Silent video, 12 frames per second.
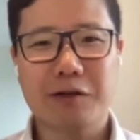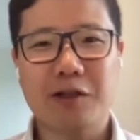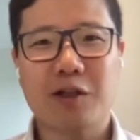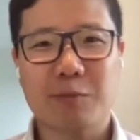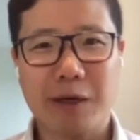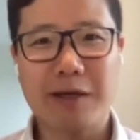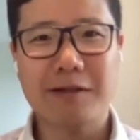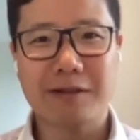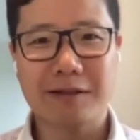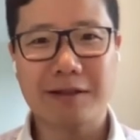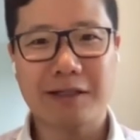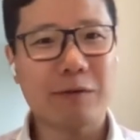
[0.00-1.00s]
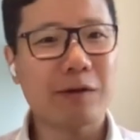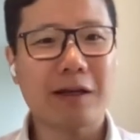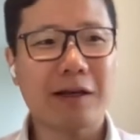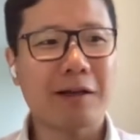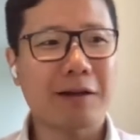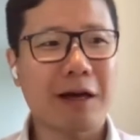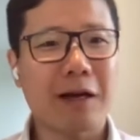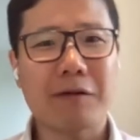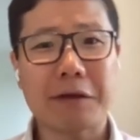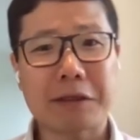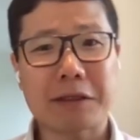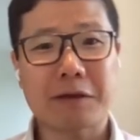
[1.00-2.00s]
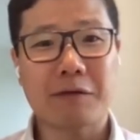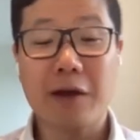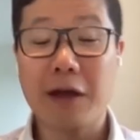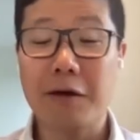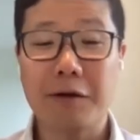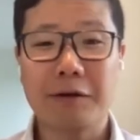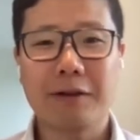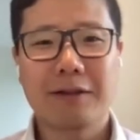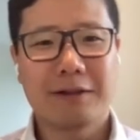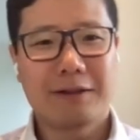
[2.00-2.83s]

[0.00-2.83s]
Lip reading: adjusted basis, given that a lot of things fail.